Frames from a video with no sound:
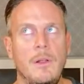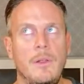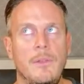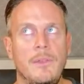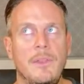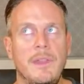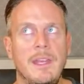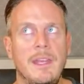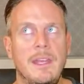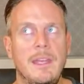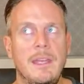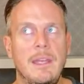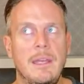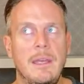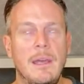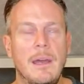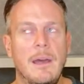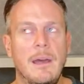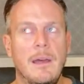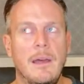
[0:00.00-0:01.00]
the
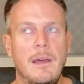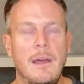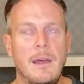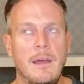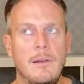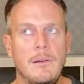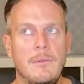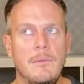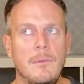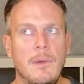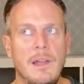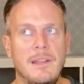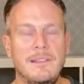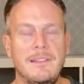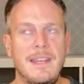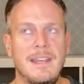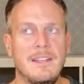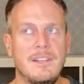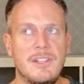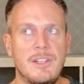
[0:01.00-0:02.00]

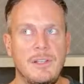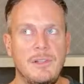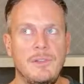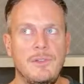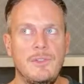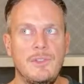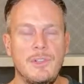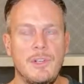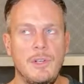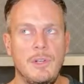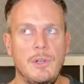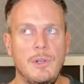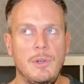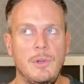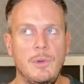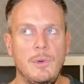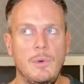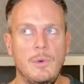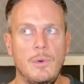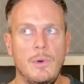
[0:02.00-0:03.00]
addiction
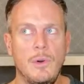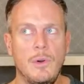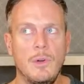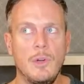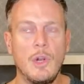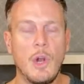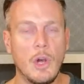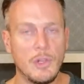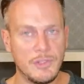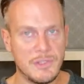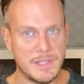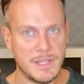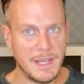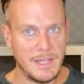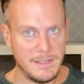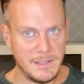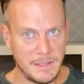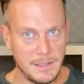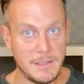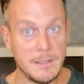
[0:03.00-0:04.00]
to God
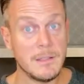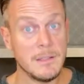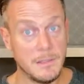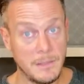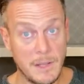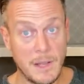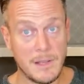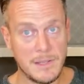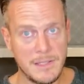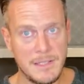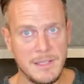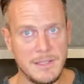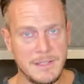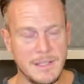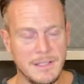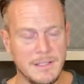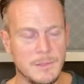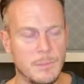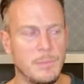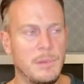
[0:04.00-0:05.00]
status,
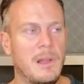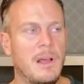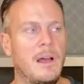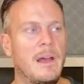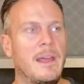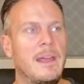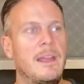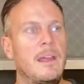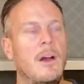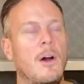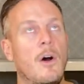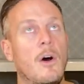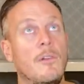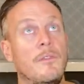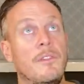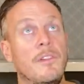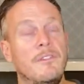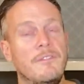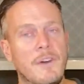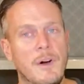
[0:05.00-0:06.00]
narcissistic supply of
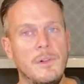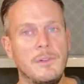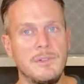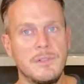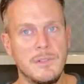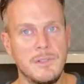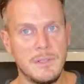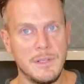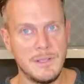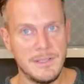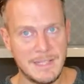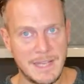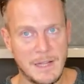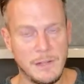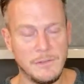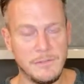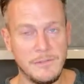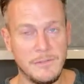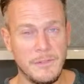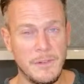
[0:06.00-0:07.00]
the false
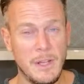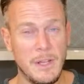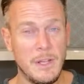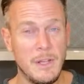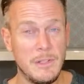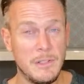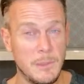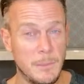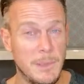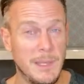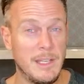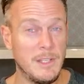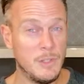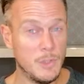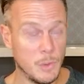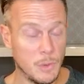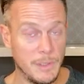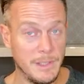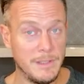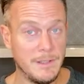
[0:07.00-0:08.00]
self to be
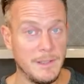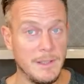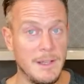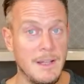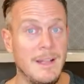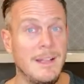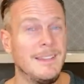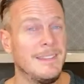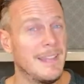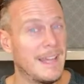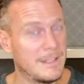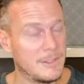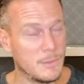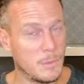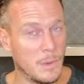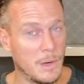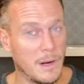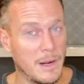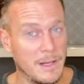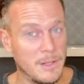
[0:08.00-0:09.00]
enjoyed. That's
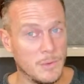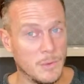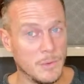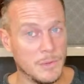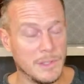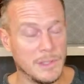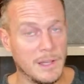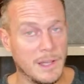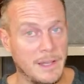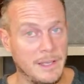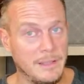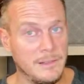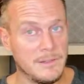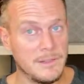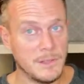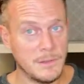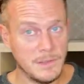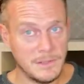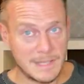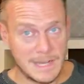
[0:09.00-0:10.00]
where I draw the line.
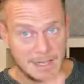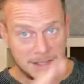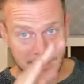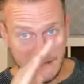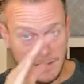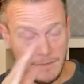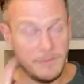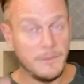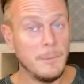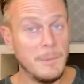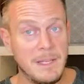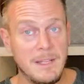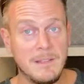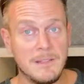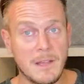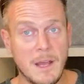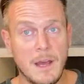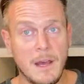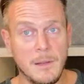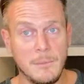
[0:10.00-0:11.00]
So there's actually, for me, there's
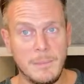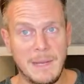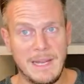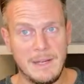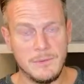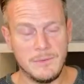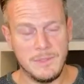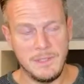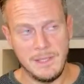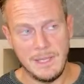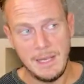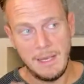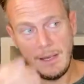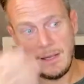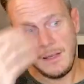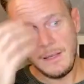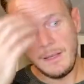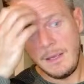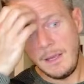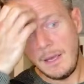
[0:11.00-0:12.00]
a hard boundary there.
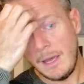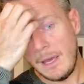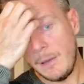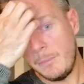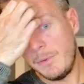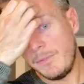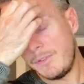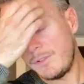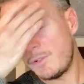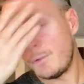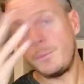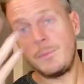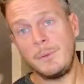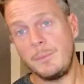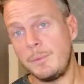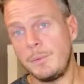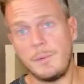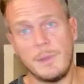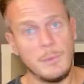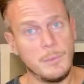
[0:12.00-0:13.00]
But for some
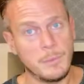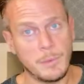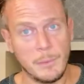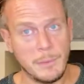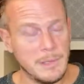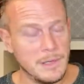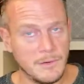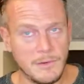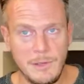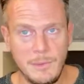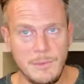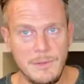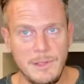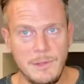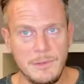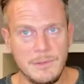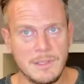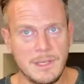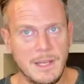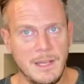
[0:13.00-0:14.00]
people, they would probably agree with you
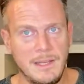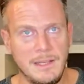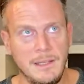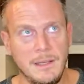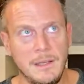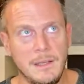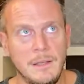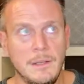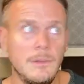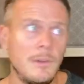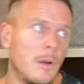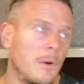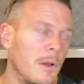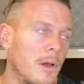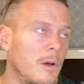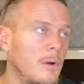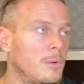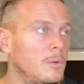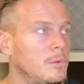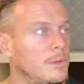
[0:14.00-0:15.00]
and say,
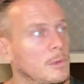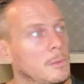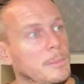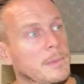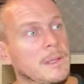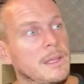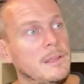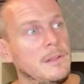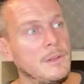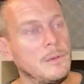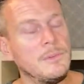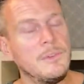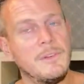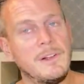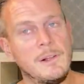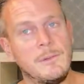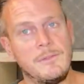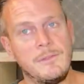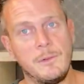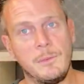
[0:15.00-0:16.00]
no, you'll
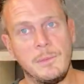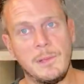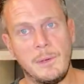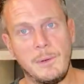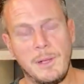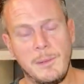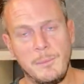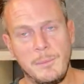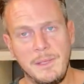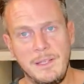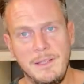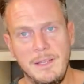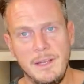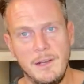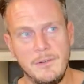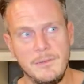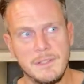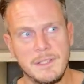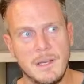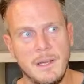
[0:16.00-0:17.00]
develop full-blown NPD
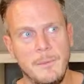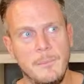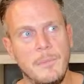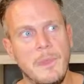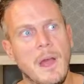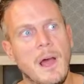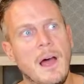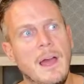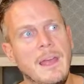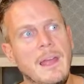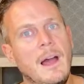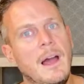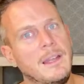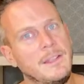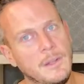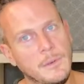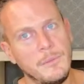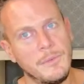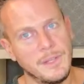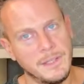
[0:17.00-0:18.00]
over time. I
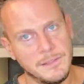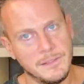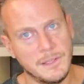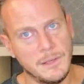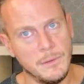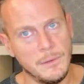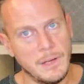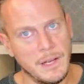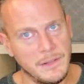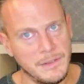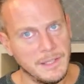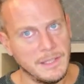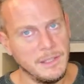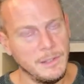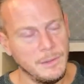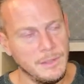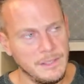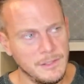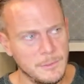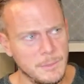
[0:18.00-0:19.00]
don't think so. I think you
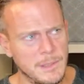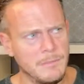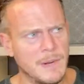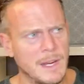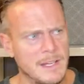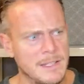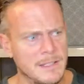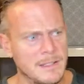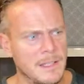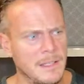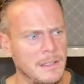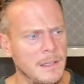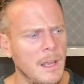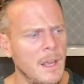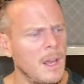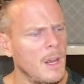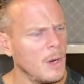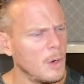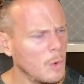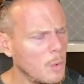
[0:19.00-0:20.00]
need to be raised in
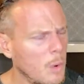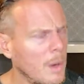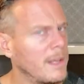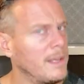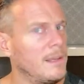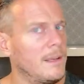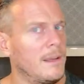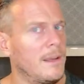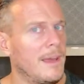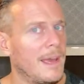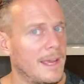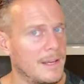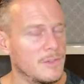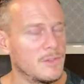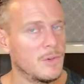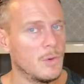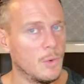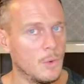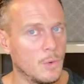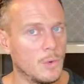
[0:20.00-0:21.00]
quite
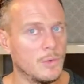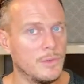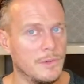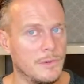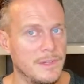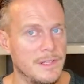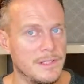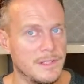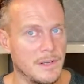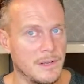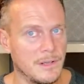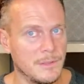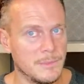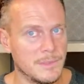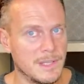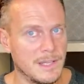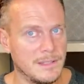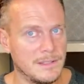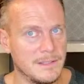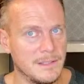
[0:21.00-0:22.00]
extraordinary
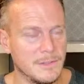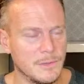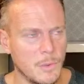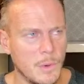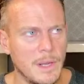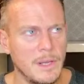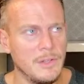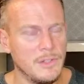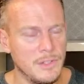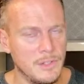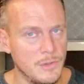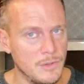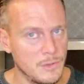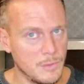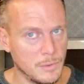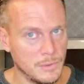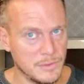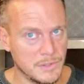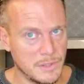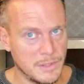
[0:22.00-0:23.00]
circumstances, quite
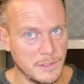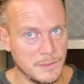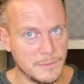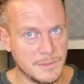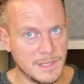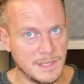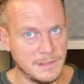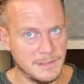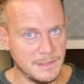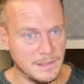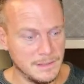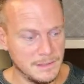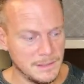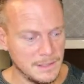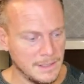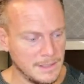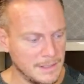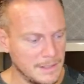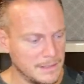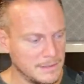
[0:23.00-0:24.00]
unusual circumstances,
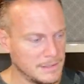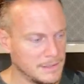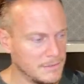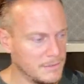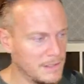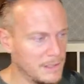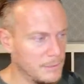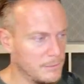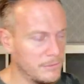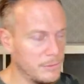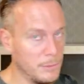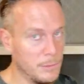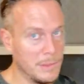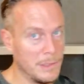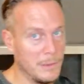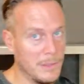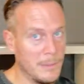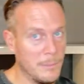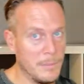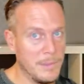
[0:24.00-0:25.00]
to develop
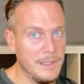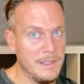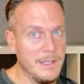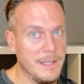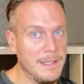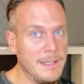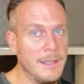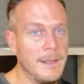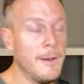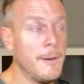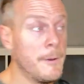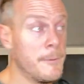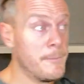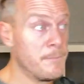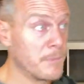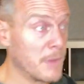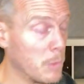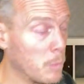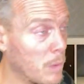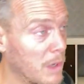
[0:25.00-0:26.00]
full-blown NPD.
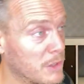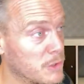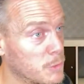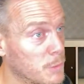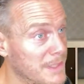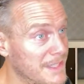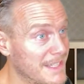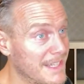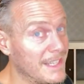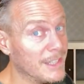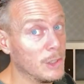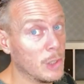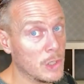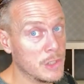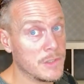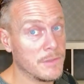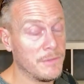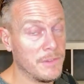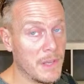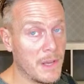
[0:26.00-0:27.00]
And whilst we see a lot
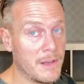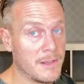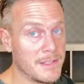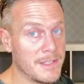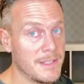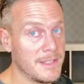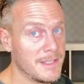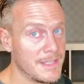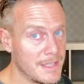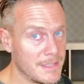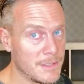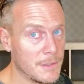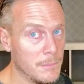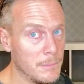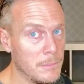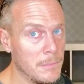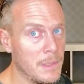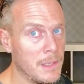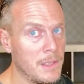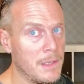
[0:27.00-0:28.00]
of narcissism,